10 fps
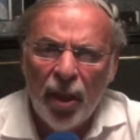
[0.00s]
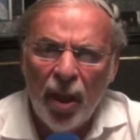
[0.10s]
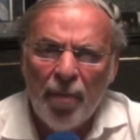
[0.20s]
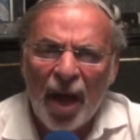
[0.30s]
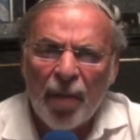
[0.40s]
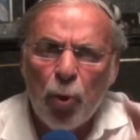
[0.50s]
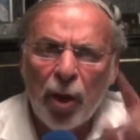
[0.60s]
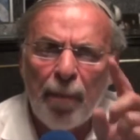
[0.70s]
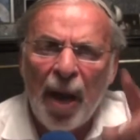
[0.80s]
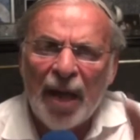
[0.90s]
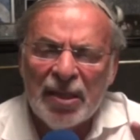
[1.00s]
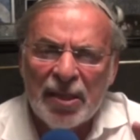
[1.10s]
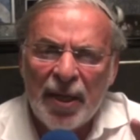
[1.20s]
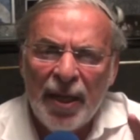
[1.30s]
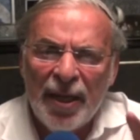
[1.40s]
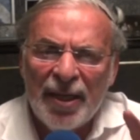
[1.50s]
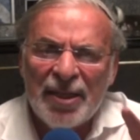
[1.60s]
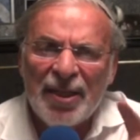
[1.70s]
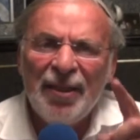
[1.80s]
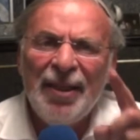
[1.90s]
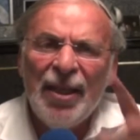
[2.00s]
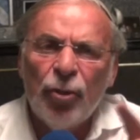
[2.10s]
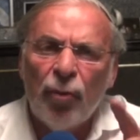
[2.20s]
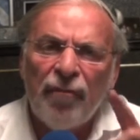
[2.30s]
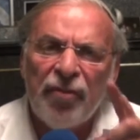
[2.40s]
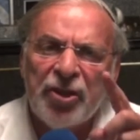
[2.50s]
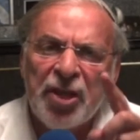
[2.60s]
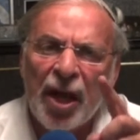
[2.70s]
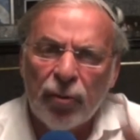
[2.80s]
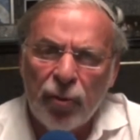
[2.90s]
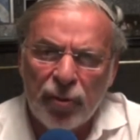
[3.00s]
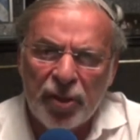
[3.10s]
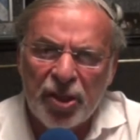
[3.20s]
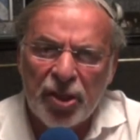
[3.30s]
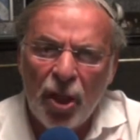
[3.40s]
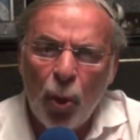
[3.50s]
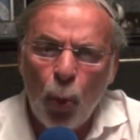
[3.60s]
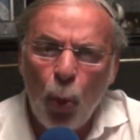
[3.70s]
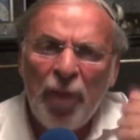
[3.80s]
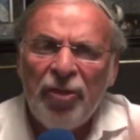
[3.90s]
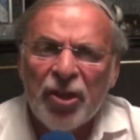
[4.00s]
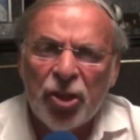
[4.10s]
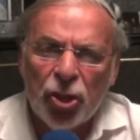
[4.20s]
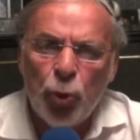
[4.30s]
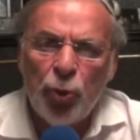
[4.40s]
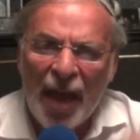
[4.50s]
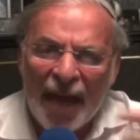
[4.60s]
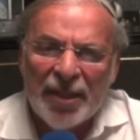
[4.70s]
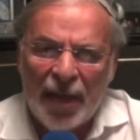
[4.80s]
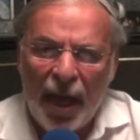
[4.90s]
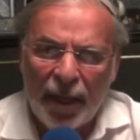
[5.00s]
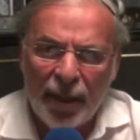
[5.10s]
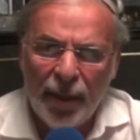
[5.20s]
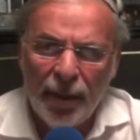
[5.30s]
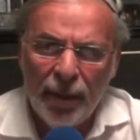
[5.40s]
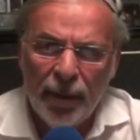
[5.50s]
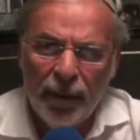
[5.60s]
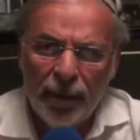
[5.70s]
And Mahmoud Abbas is the leader of the terrorists with his suit and tie.